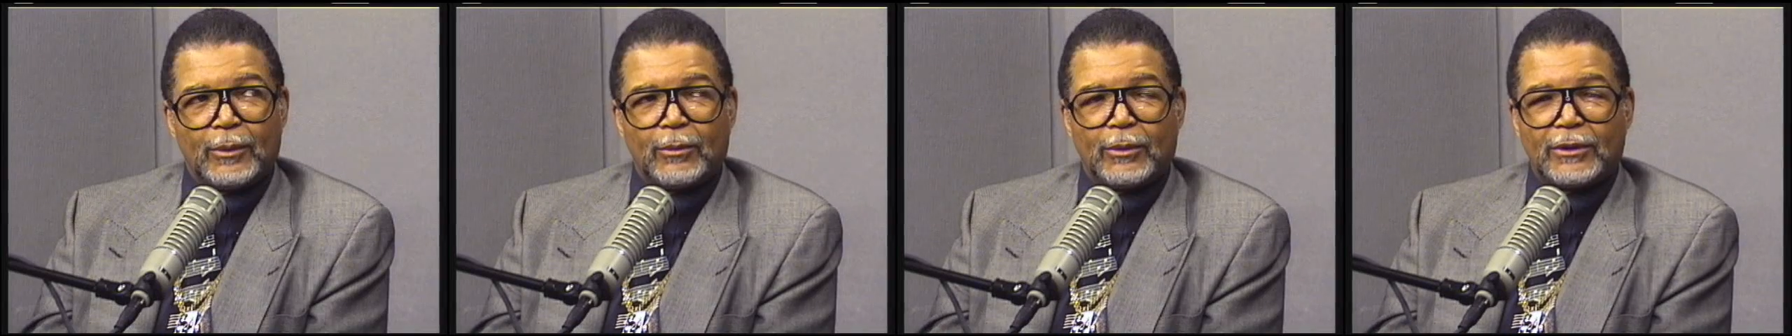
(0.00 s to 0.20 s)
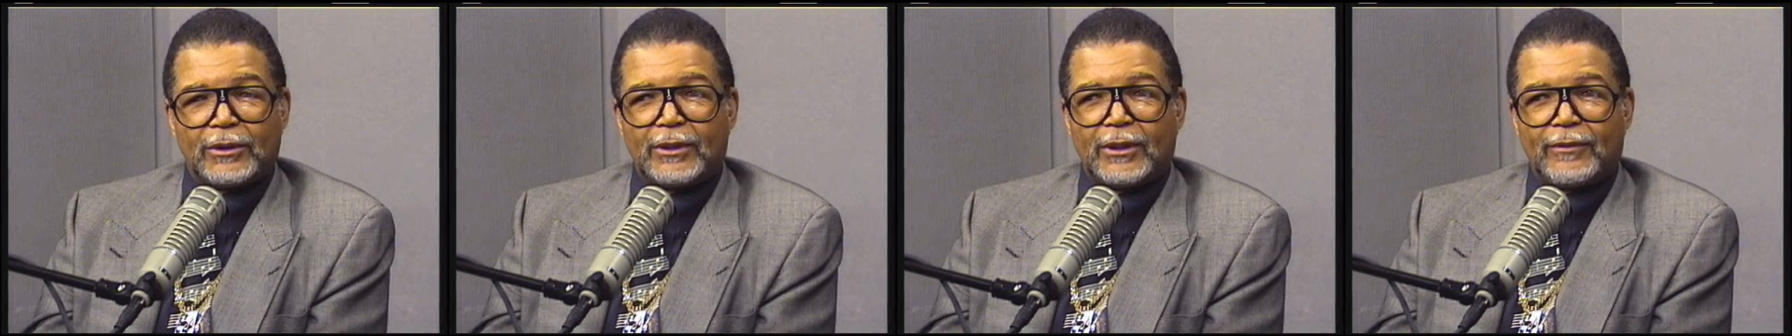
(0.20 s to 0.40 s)

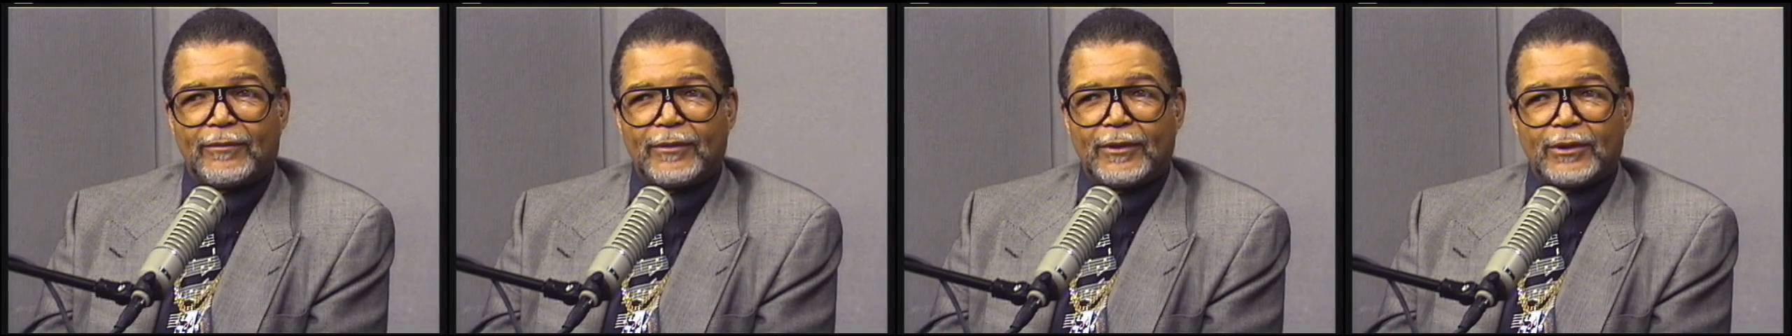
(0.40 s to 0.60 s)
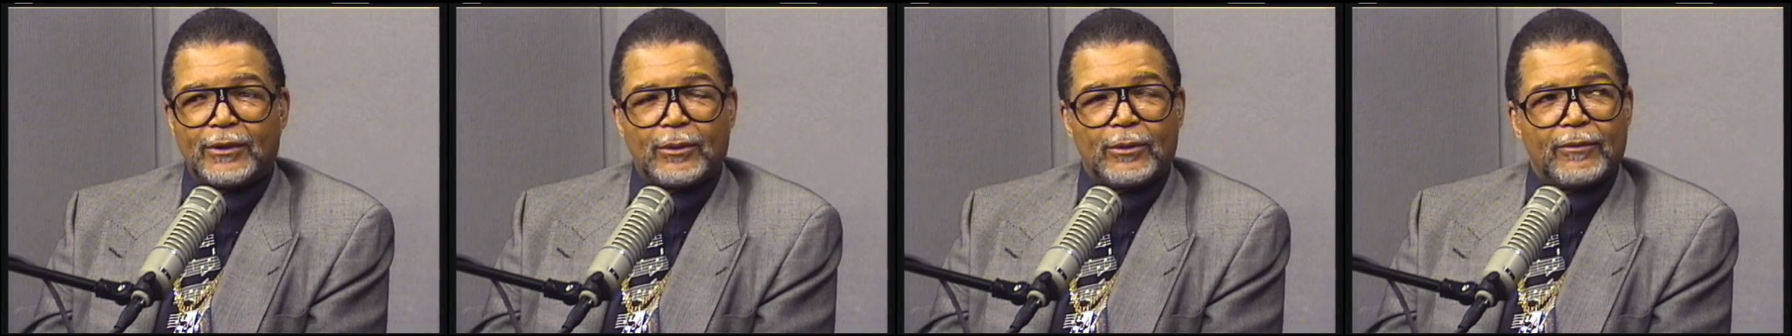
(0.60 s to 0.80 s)
wouldn't see
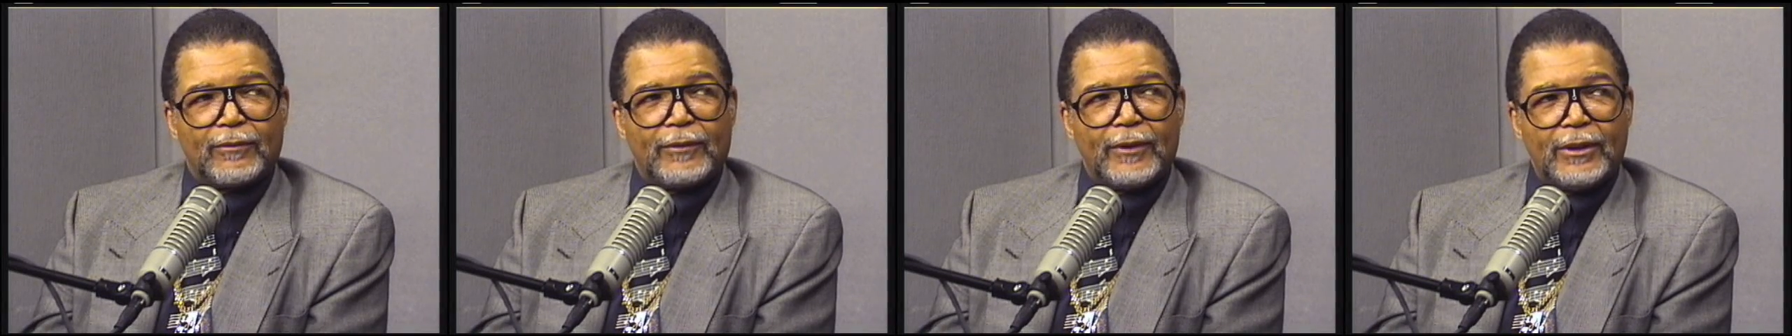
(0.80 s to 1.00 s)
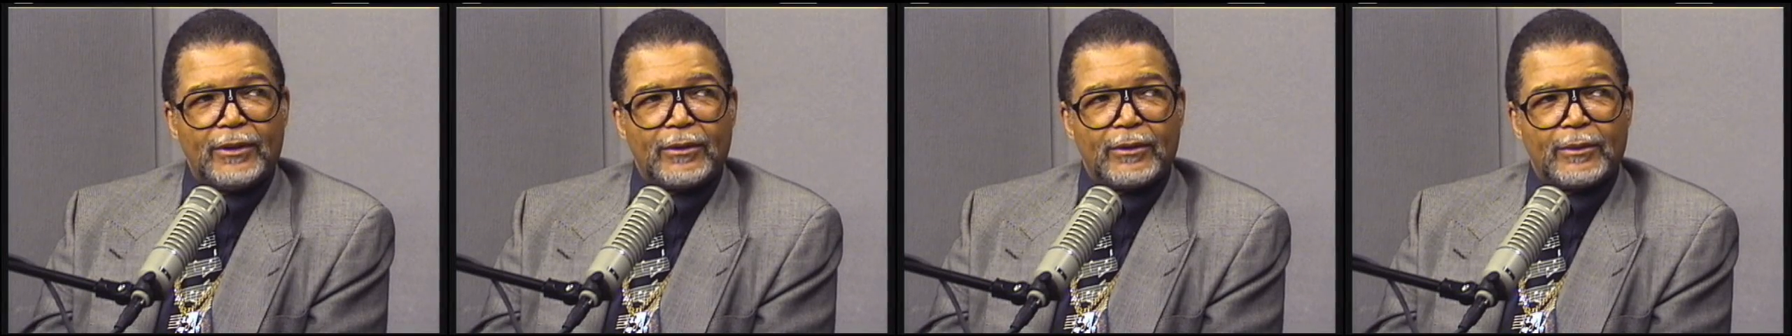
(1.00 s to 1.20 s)
physical
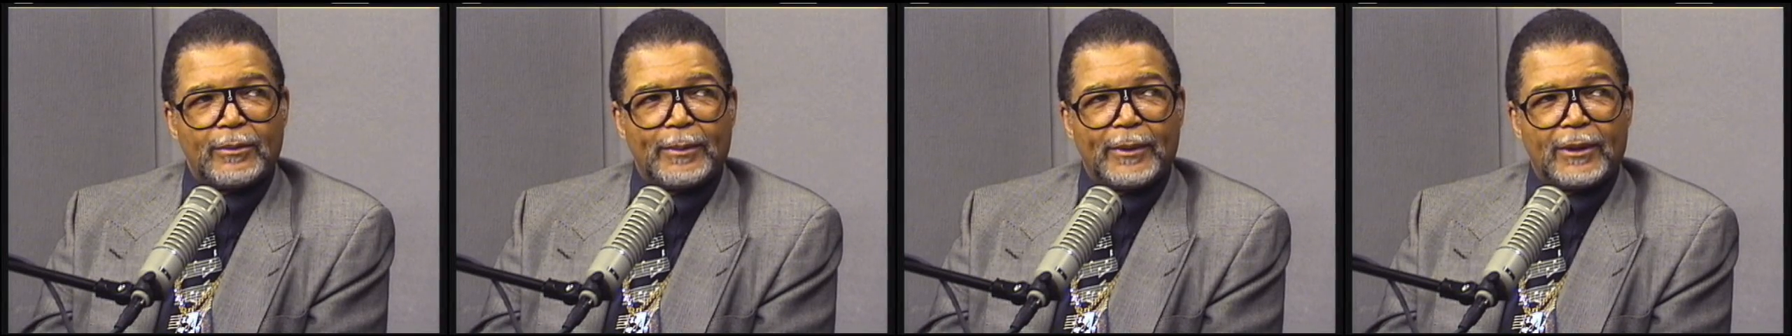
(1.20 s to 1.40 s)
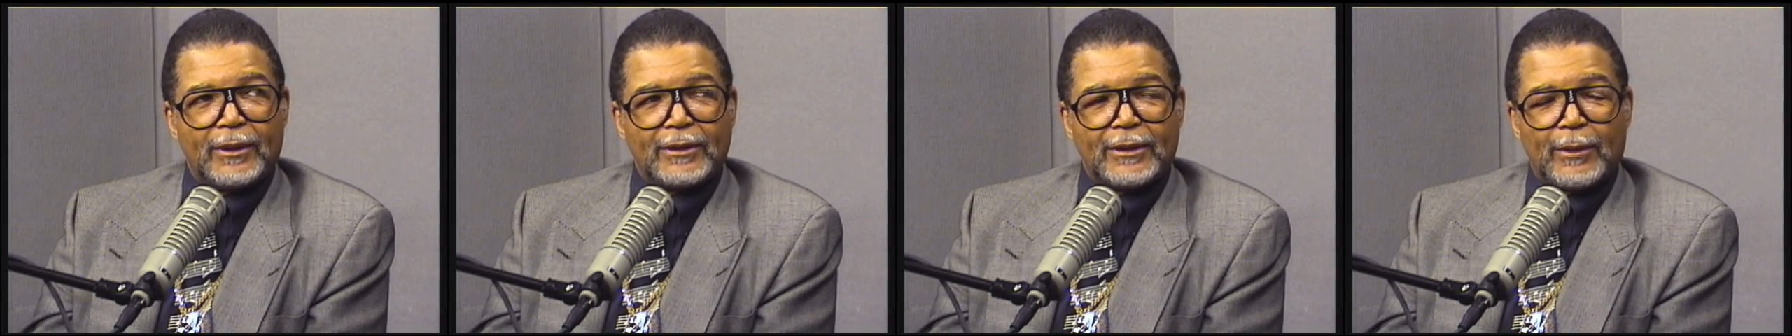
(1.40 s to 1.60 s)
features
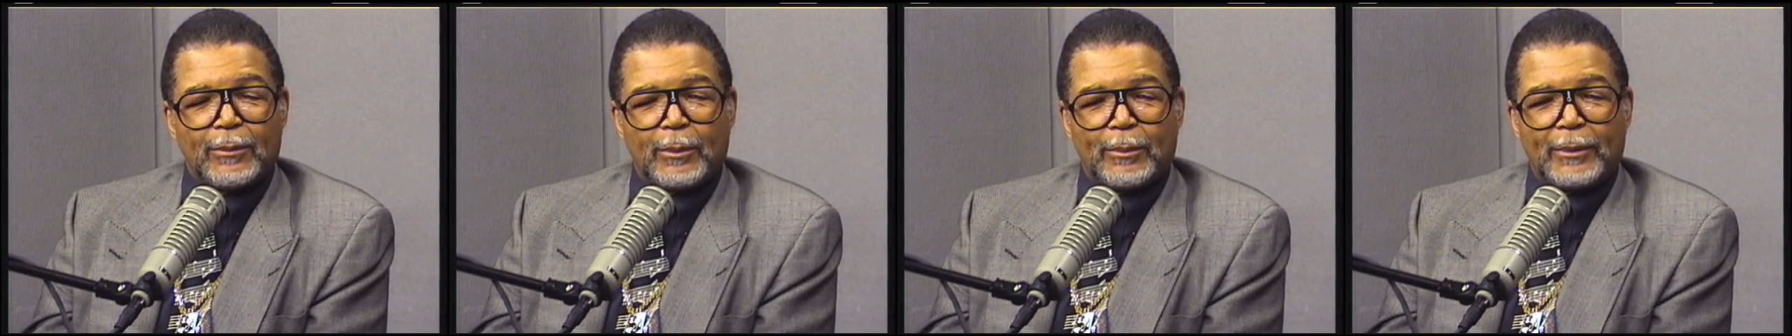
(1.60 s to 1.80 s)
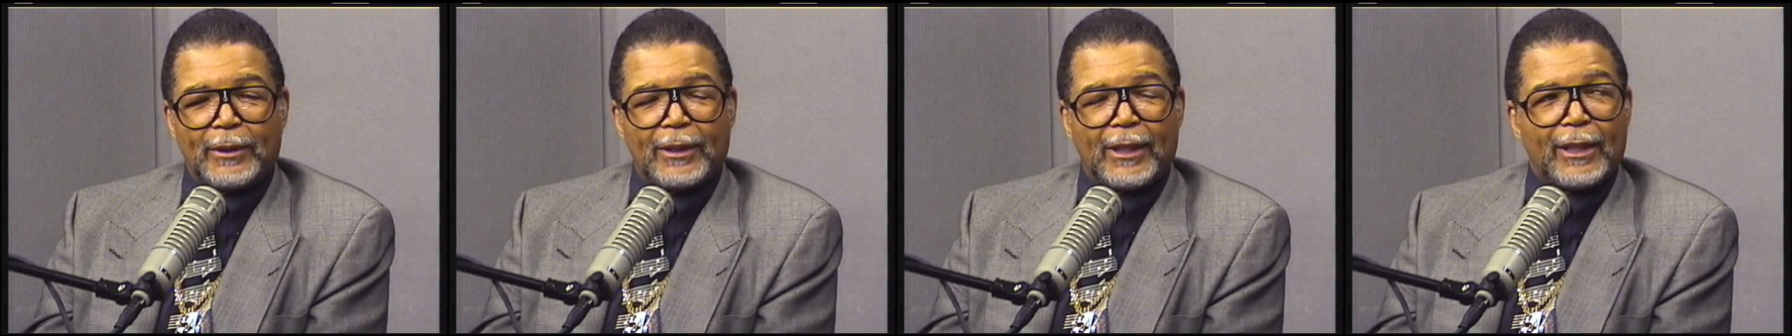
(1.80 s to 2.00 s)
because that
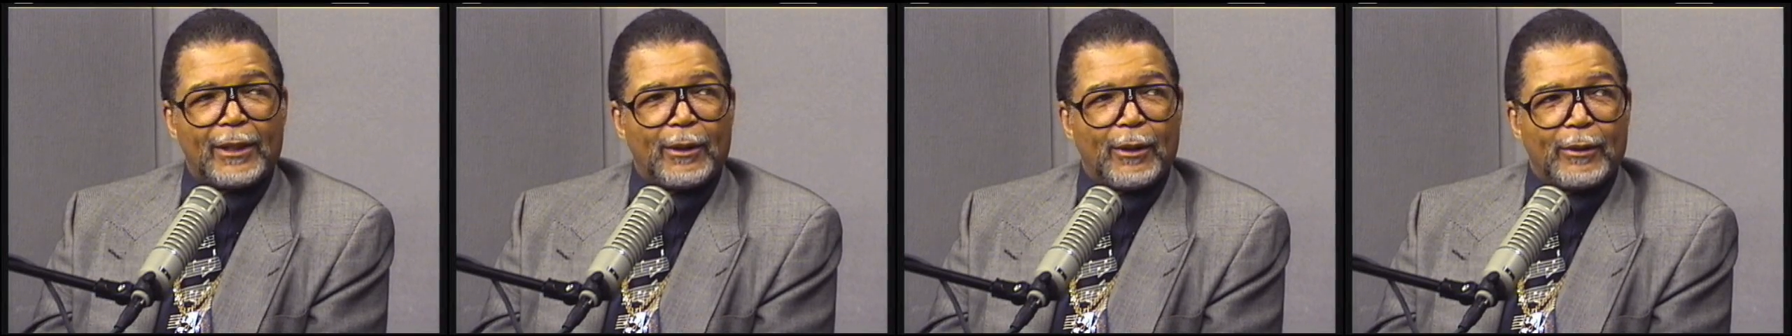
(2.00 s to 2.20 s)
would be like